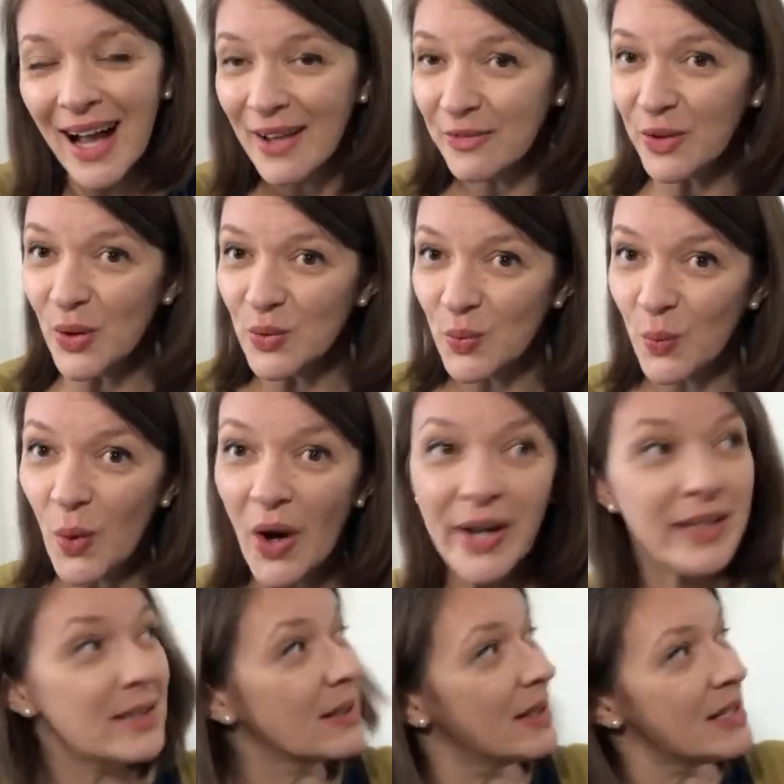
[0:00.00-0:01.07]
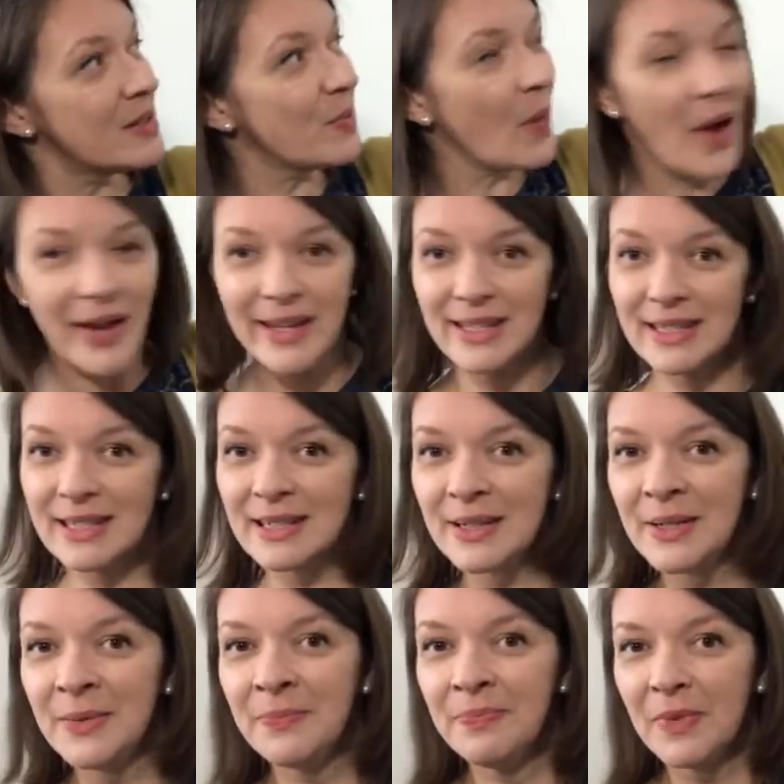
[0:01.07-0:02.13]
I've got white. This white
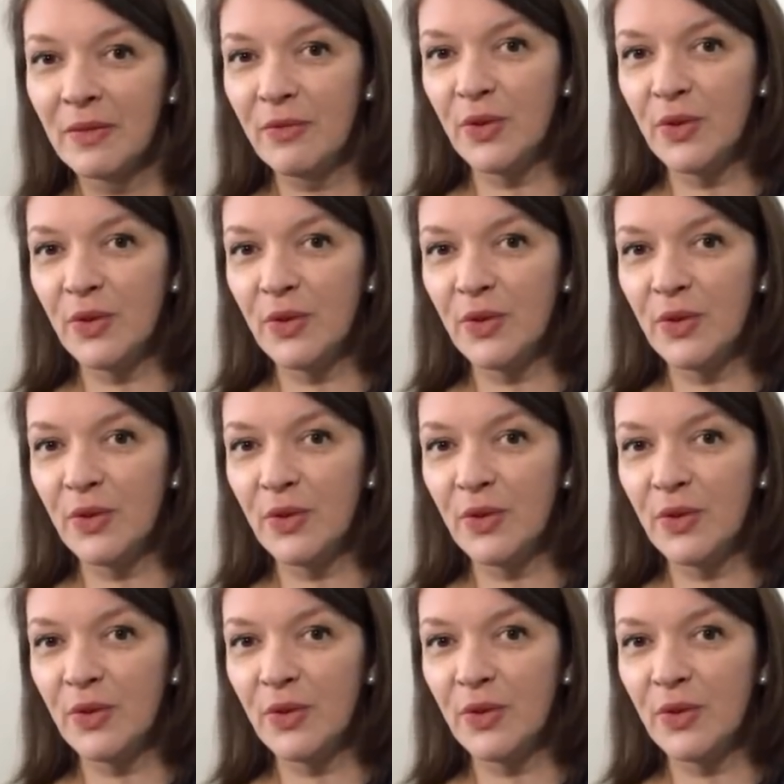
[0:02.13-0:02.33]
for